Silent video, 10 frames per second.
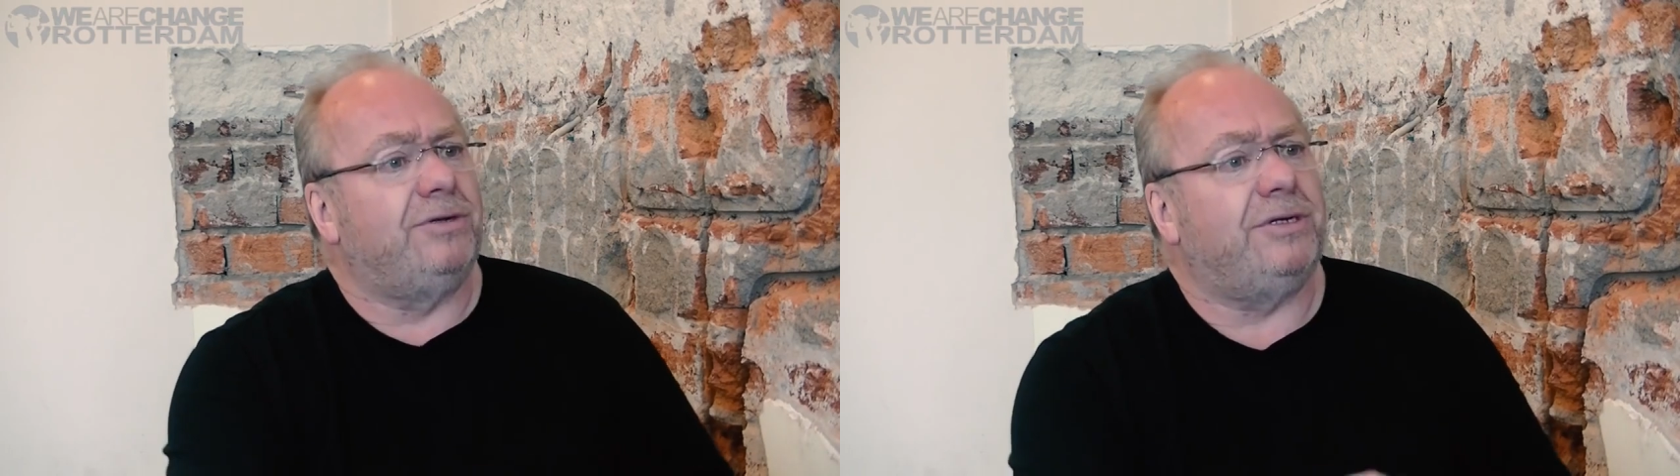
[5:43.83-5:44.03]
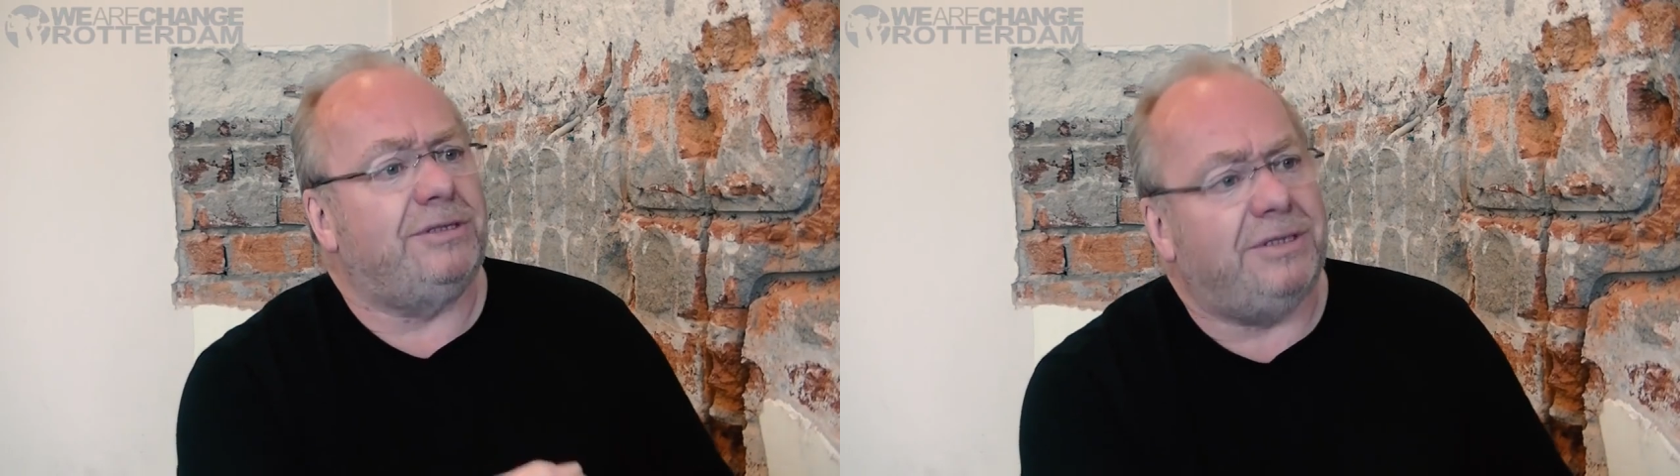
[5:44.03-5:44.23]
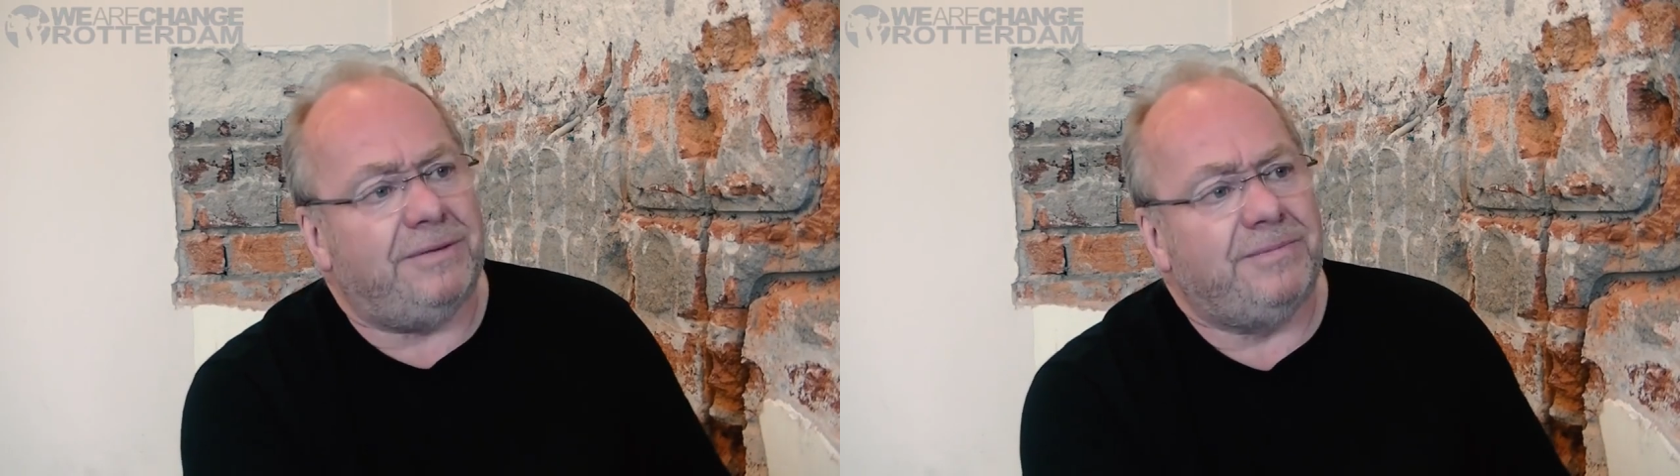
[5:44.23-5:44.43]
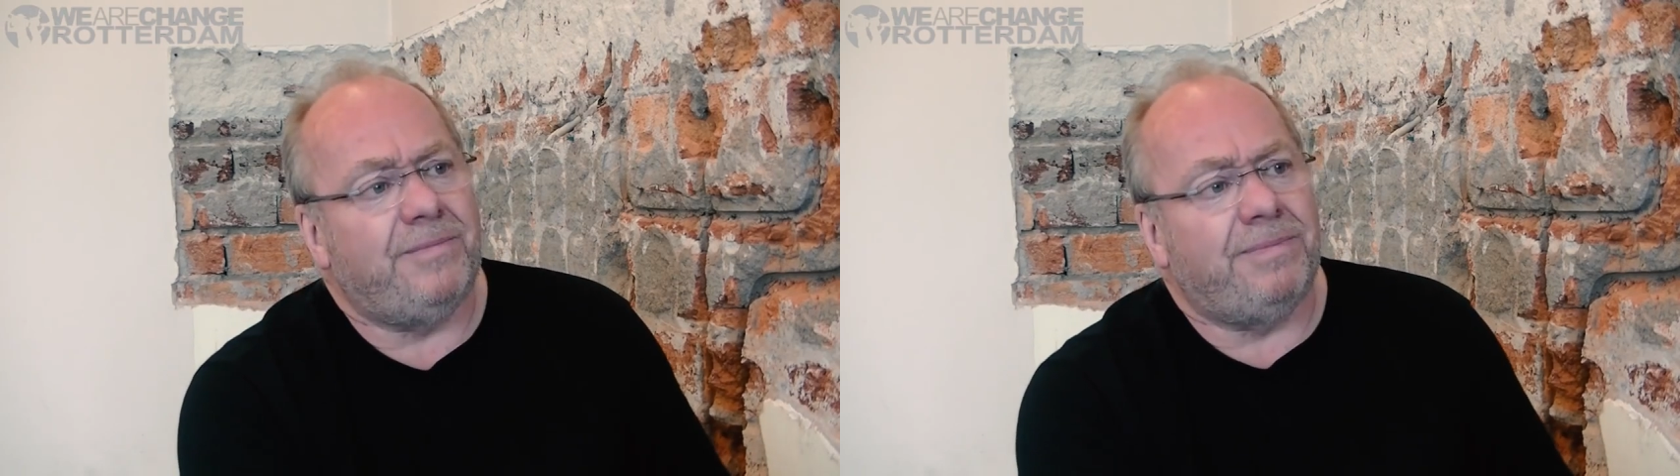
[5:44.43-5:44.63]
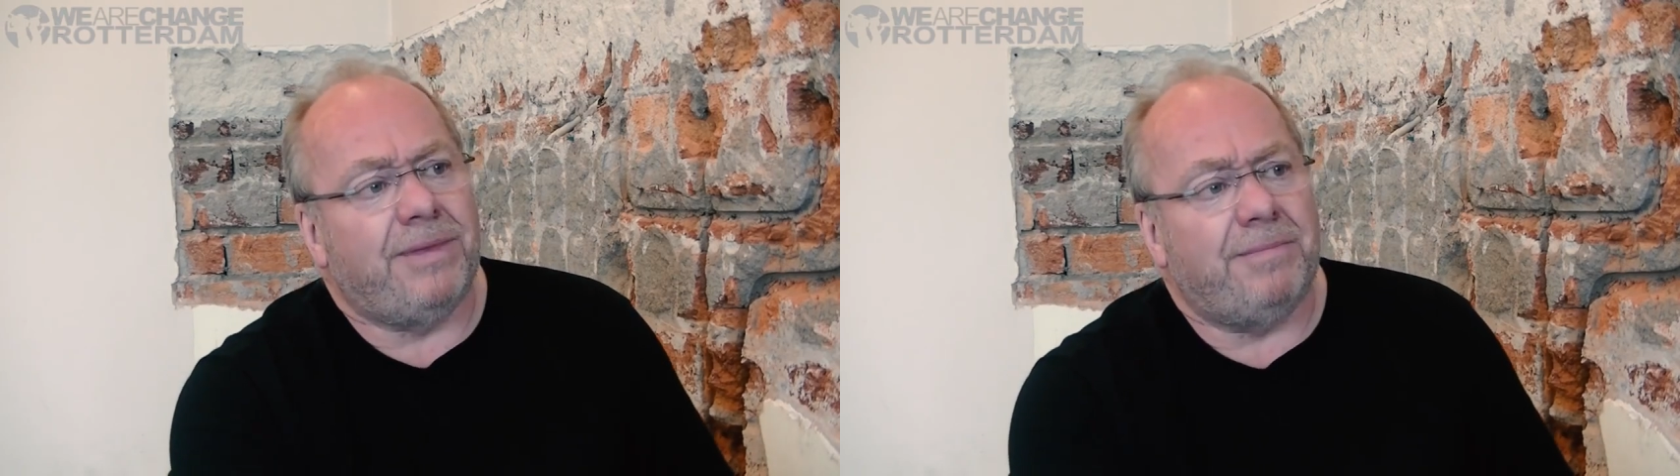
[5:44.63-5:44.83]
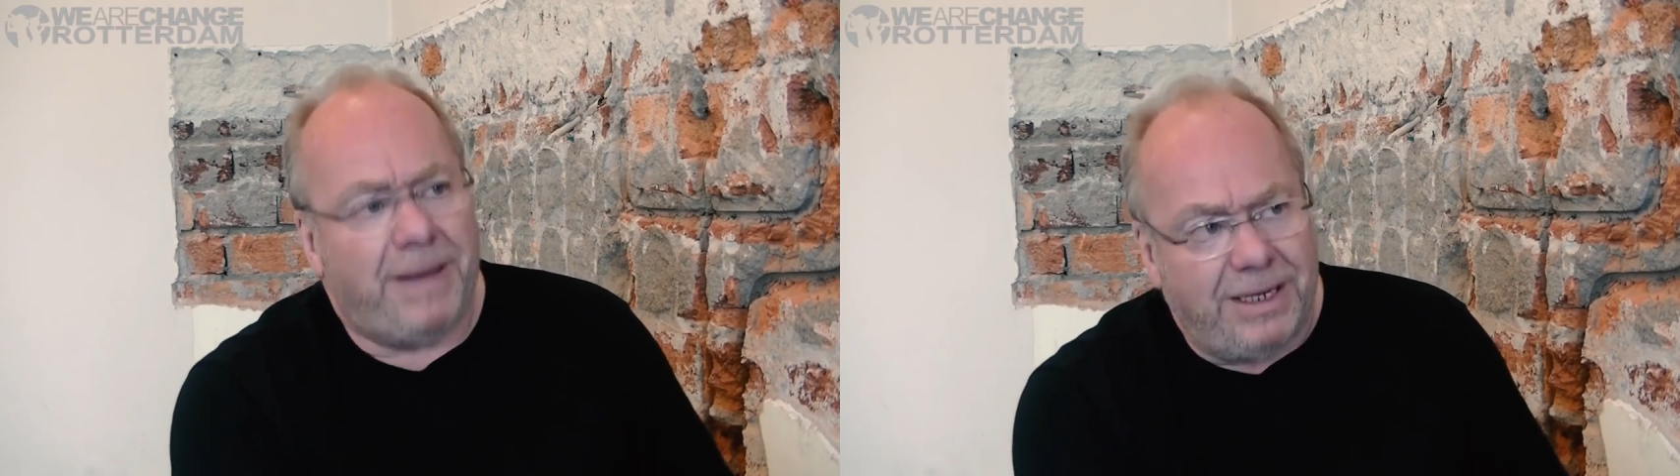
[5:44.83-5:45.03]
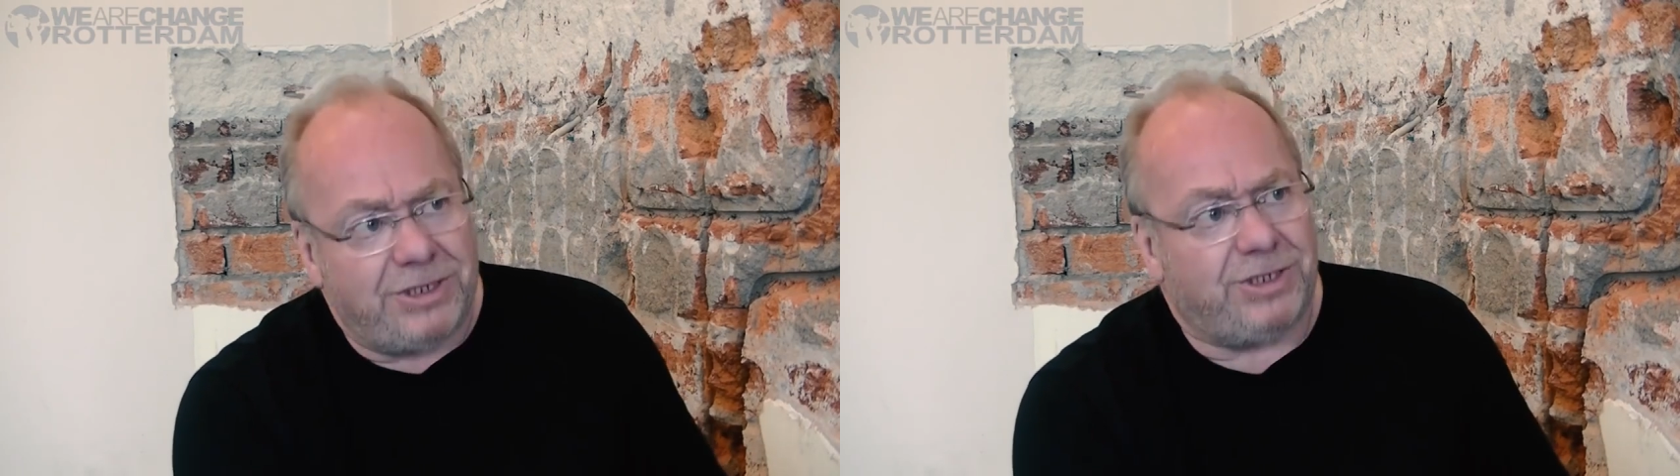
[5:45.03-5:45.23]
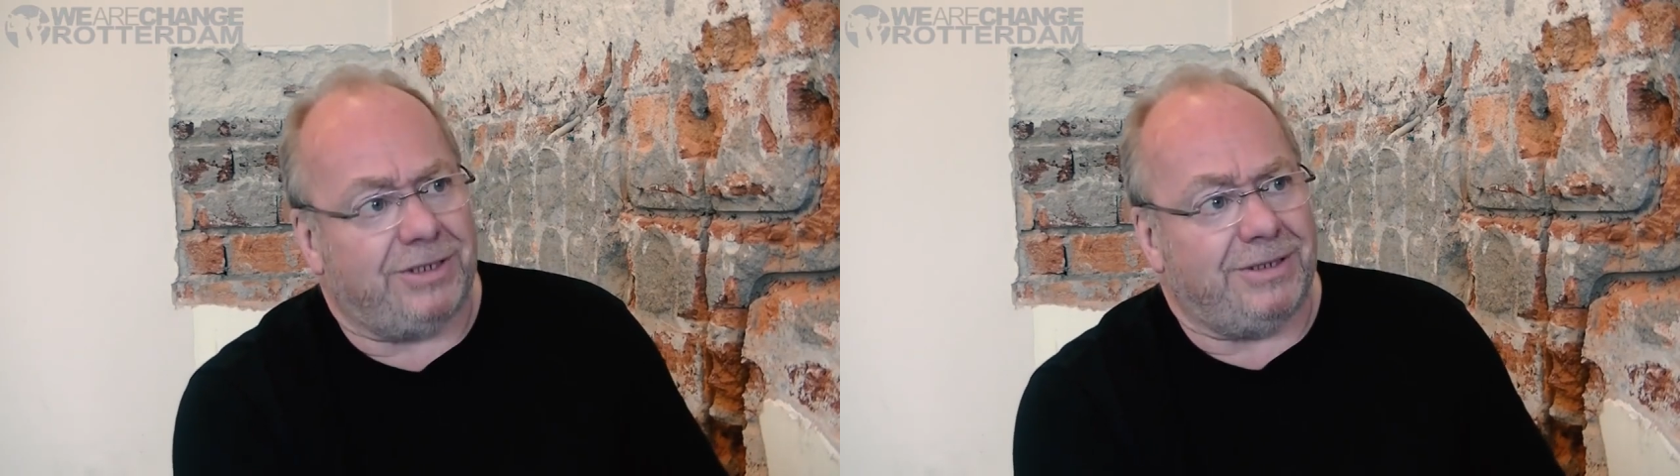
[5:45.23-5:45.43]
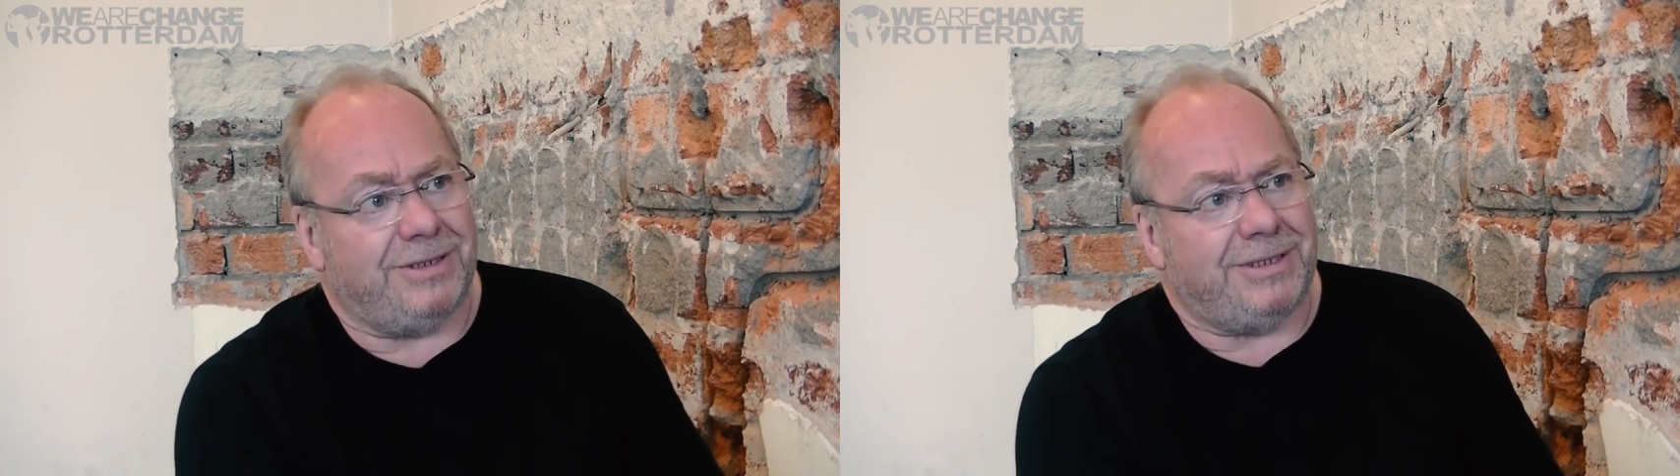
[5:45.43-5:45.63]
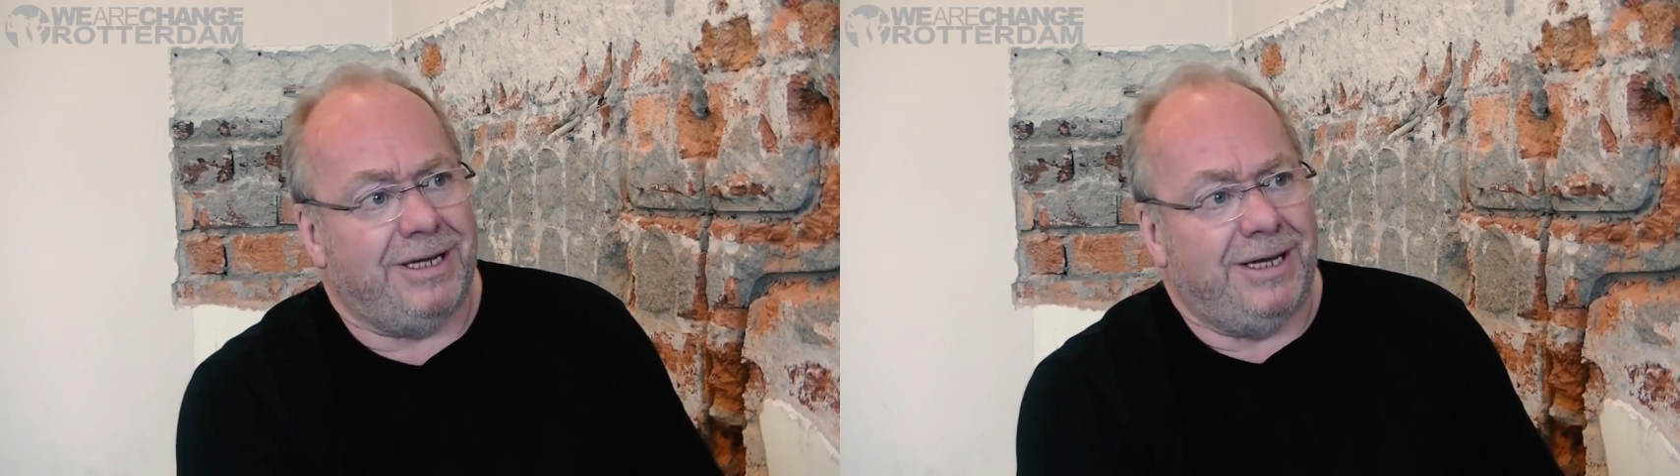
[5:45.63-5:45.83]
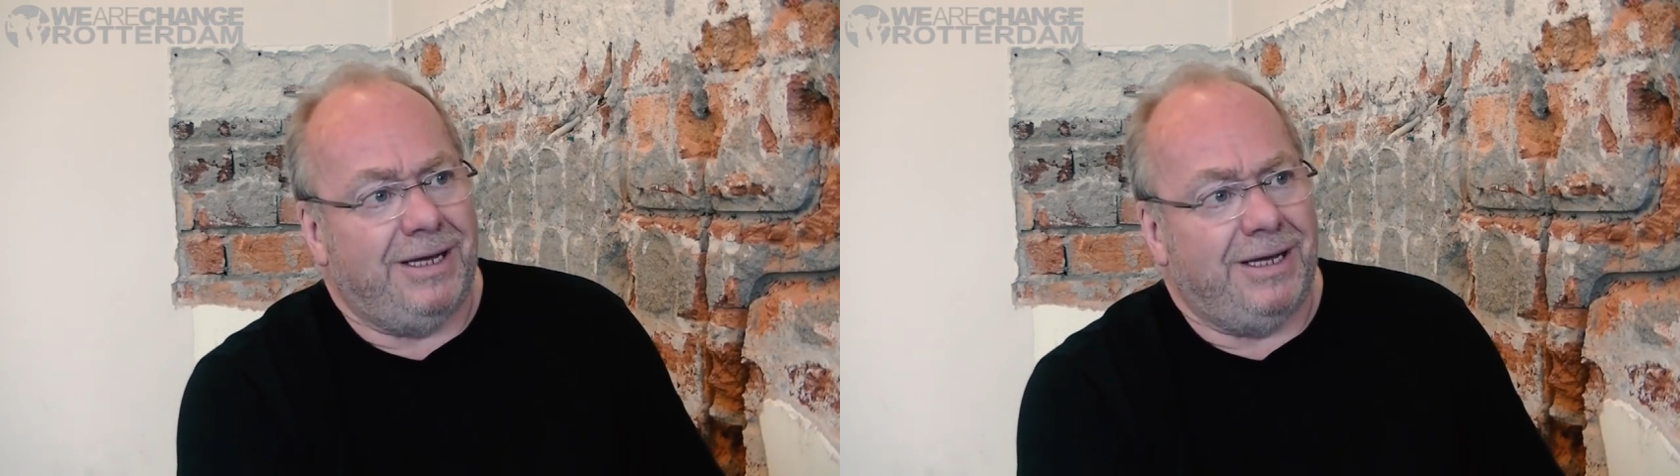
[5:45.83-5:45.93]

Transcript: look at the pictures,